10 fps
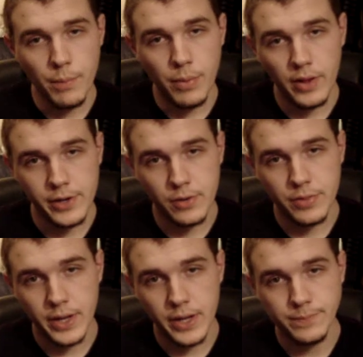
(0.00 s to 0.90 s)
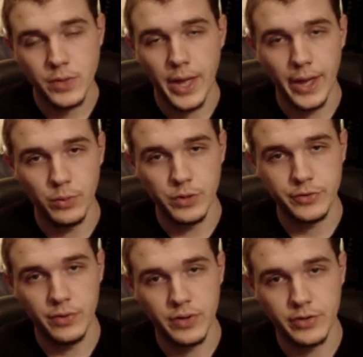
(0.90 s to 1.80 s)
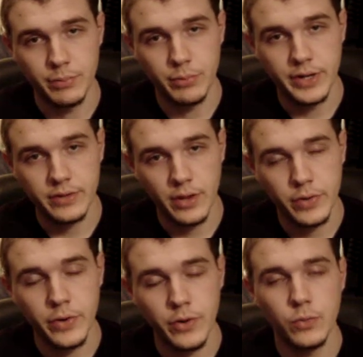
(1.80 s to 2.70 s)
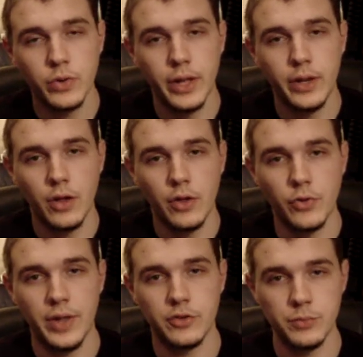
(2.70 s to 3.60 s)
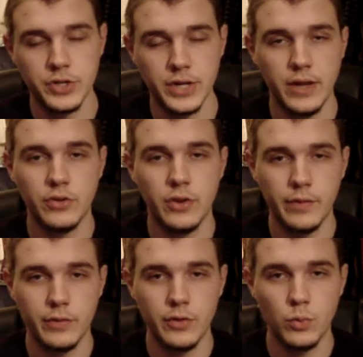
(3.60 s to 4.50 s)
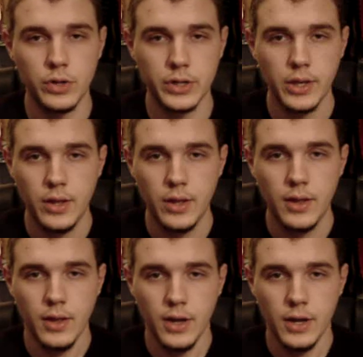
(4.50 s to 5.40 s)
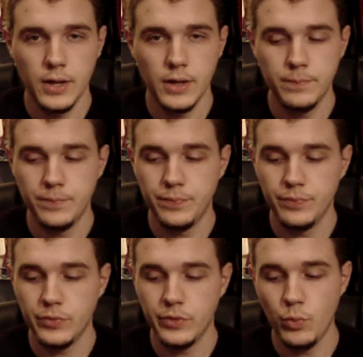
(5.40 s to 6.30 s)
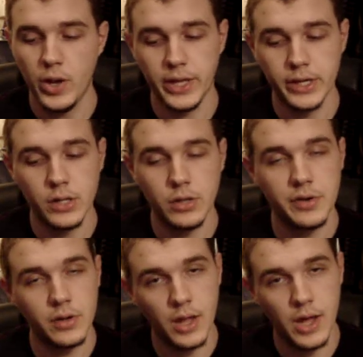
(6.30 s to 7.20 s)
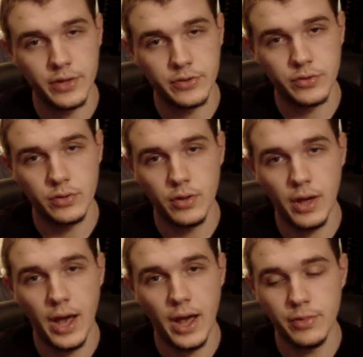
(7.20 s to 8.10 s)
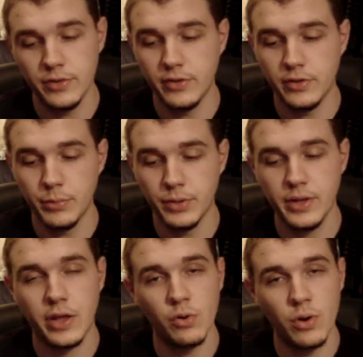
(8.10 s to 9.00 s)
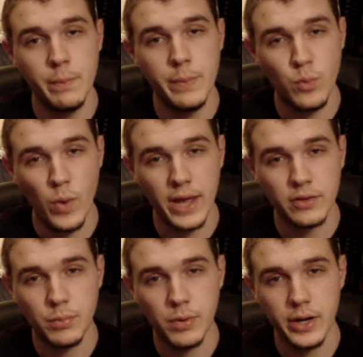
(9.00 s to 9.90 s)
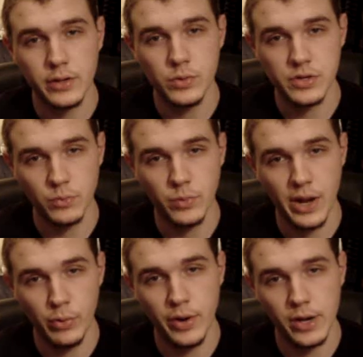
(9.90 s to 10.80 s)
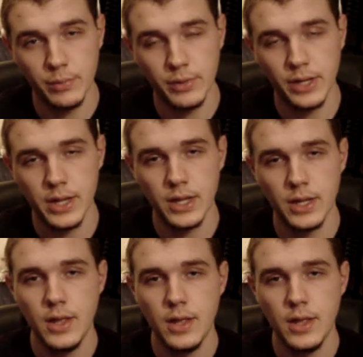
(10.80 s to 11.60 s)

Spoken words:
Polyurethane, which serves as a protecting coat and also adds some shine to some of your work. You want to get a clear gloss. This is in particular a mint wax product, which is what I would recommend getting.